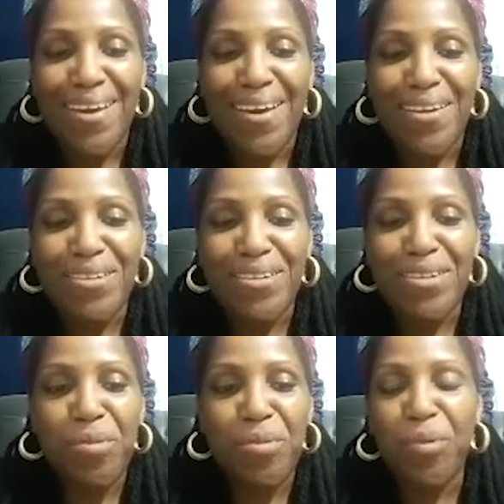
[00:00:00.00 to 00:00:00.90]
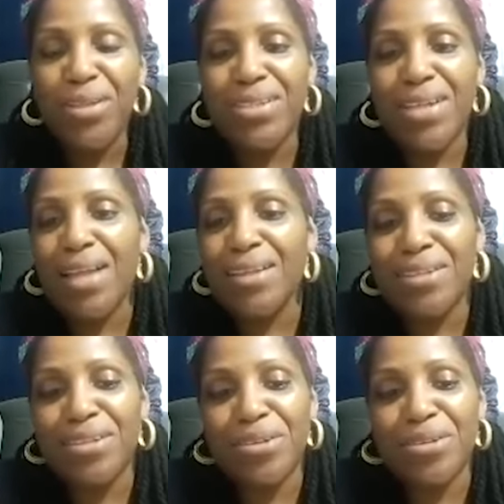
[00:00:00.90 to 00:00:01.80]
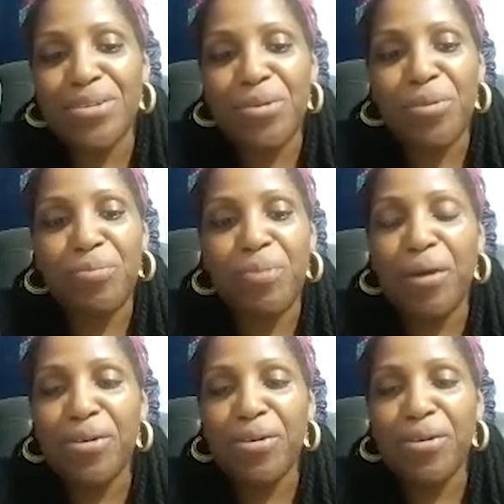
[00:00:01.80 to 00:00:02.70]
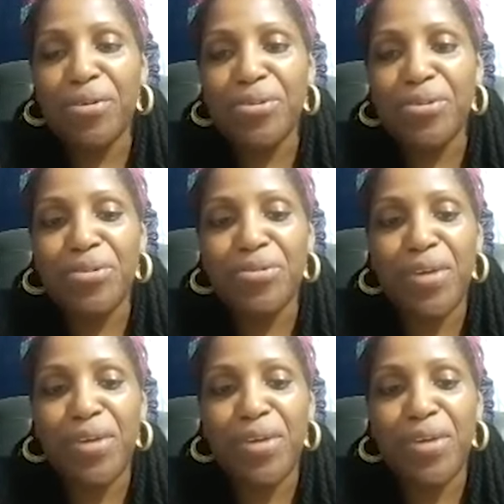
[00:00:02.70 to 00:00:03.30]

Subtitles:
And what challenges or barriers do you